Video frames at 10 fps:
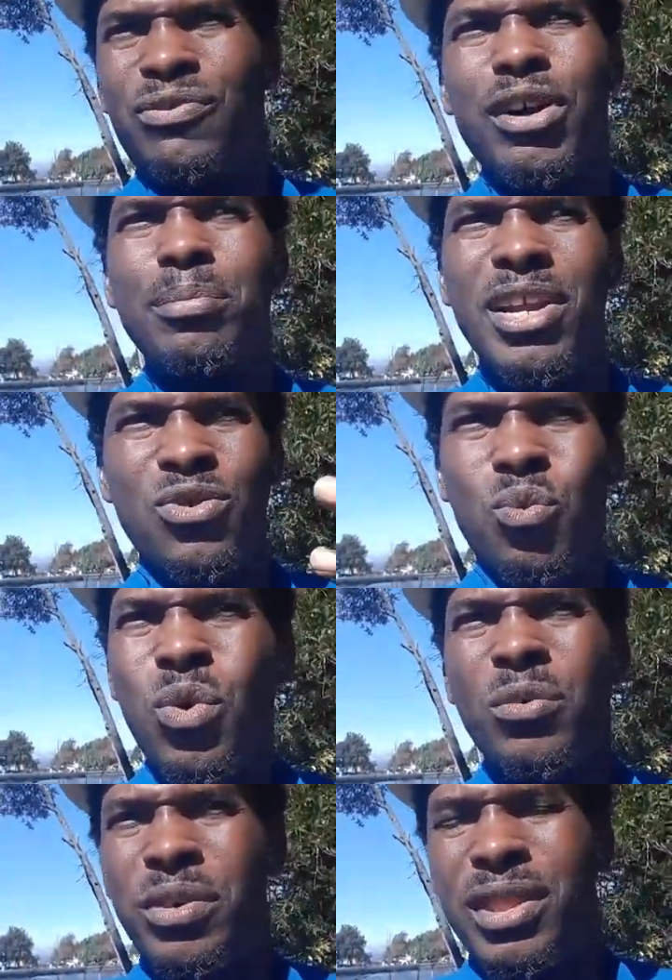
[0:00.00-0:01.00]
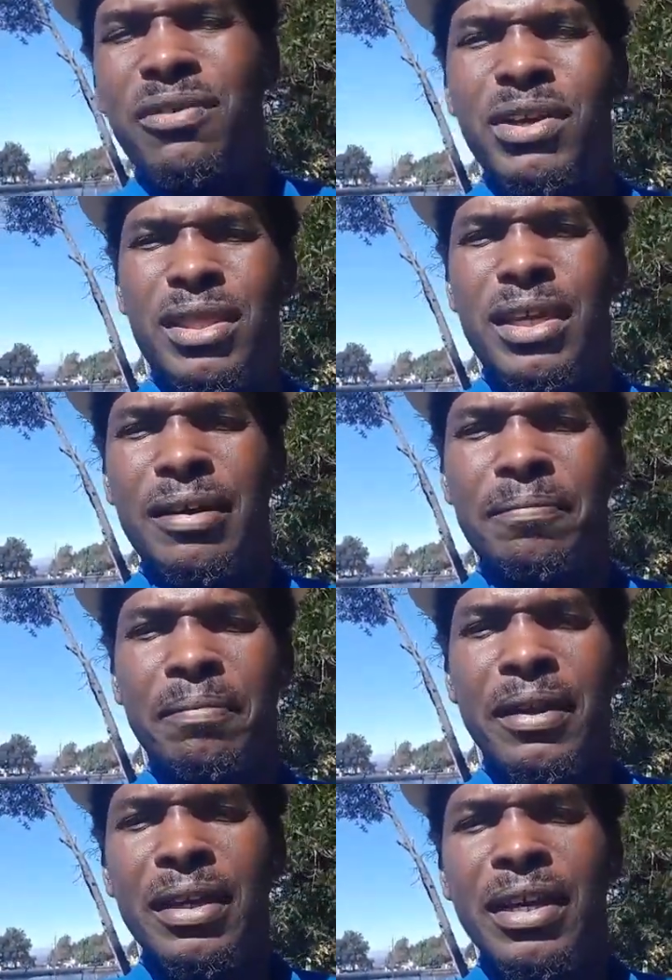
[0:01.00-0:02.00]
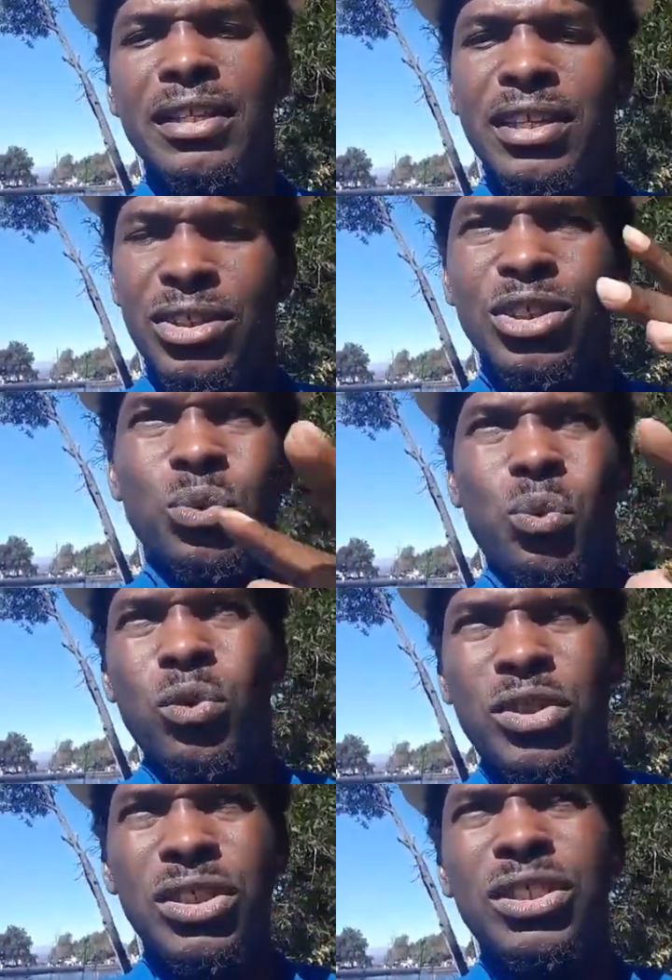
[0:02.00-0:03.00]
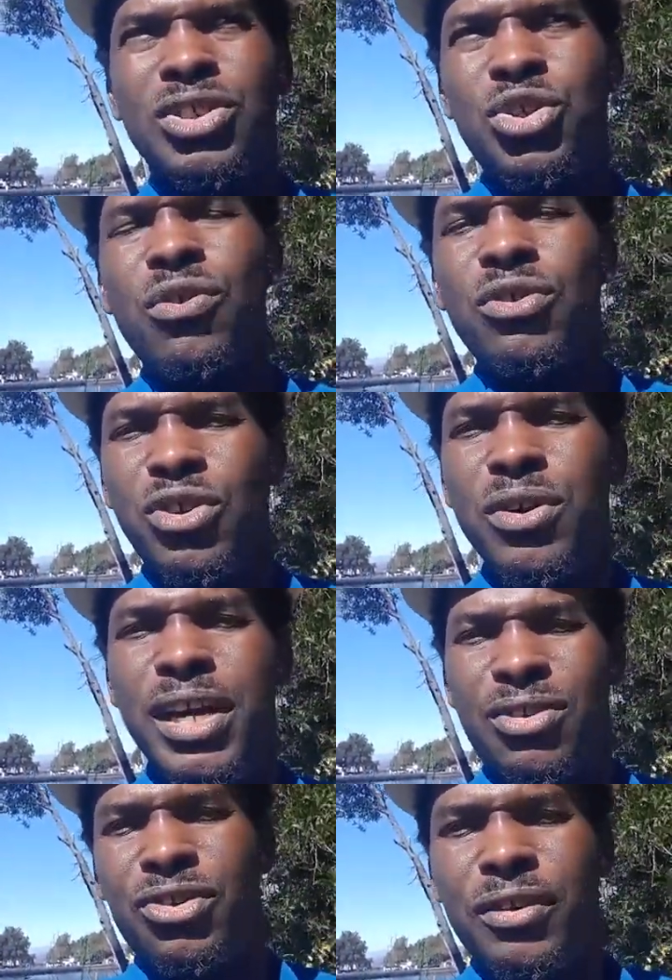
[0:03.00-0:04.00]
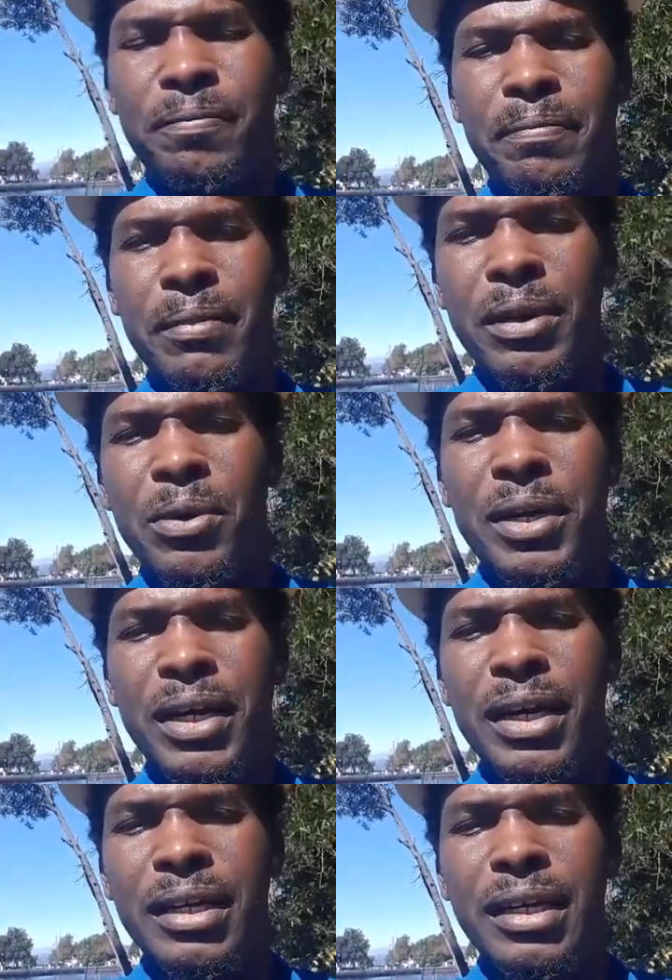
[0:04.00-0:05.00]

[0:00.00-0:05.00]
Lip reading: from it. It's one with everything. This is your nature. Okay.